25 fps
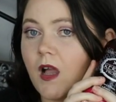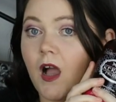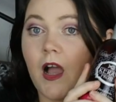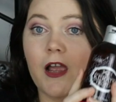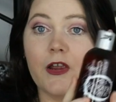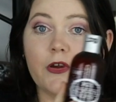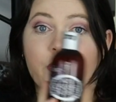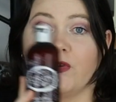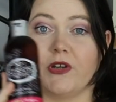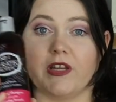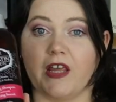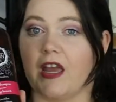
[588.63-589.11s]

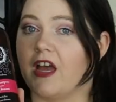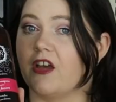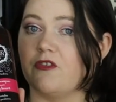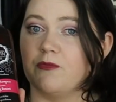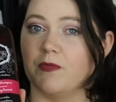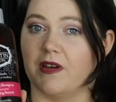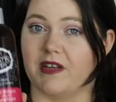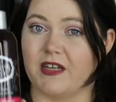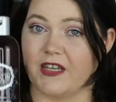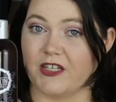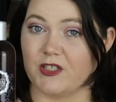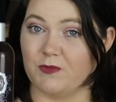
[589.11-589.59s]
I already
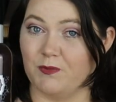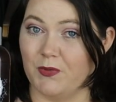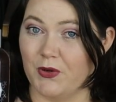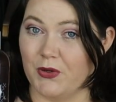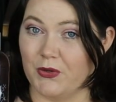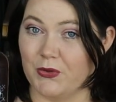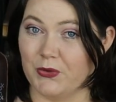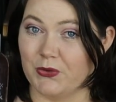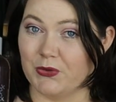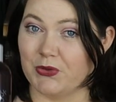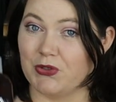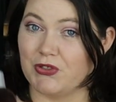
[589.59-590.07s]
have my next
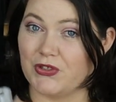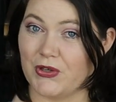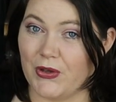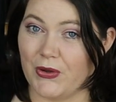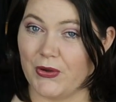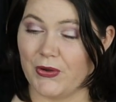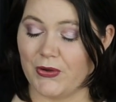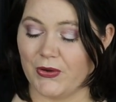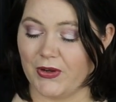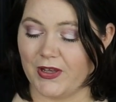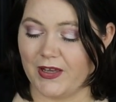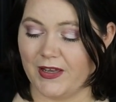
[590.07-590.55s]
bottle, so